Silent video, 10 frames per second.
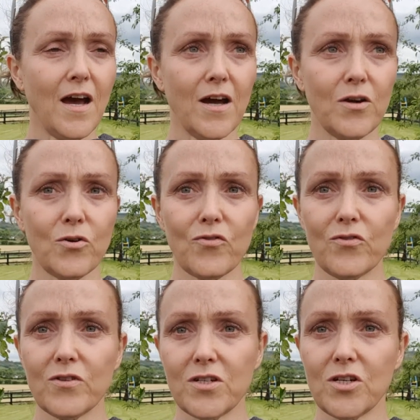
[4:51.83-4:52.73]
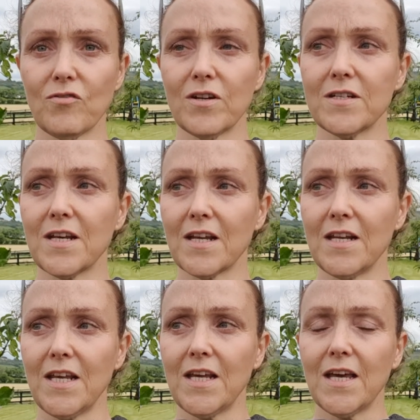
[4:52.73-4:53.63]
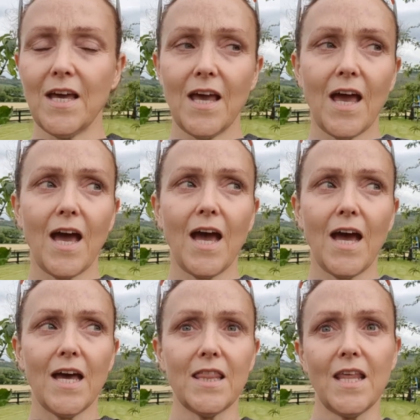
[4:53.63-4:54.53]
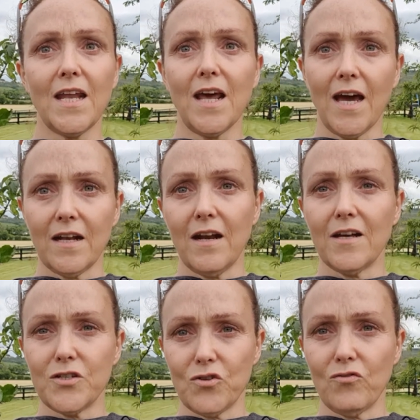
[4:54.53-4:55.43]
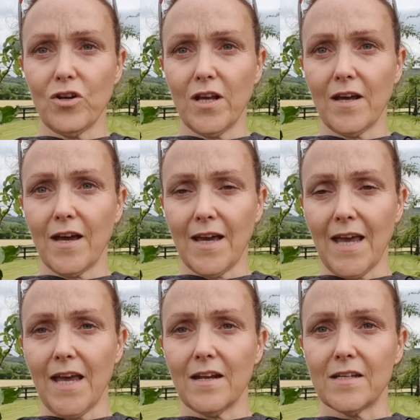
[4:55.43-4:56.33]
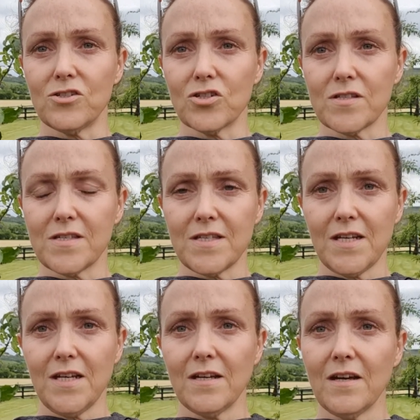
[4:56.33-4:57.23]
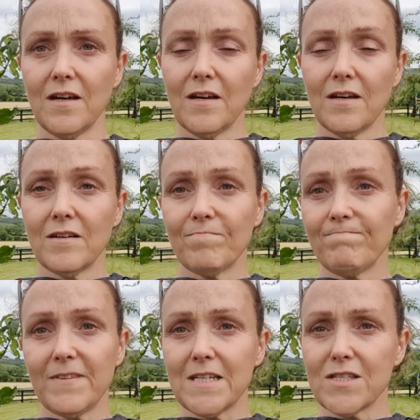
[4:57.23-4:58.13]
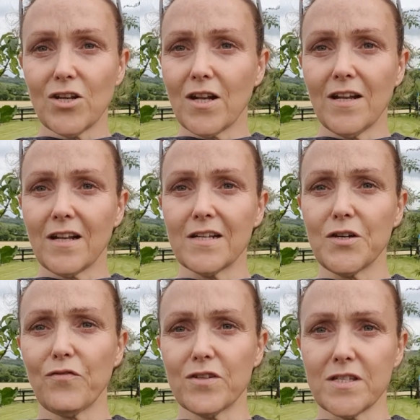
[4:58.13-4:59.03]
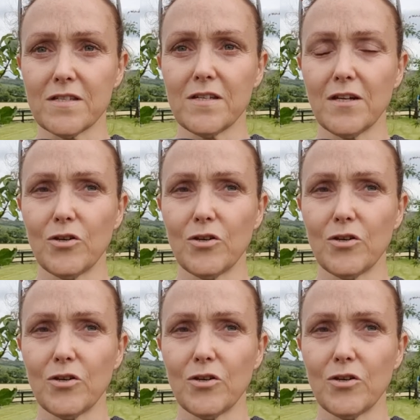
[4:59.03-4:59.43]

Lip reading: go through the chi running technique, and then analyze your running again and just see these subtle little differences.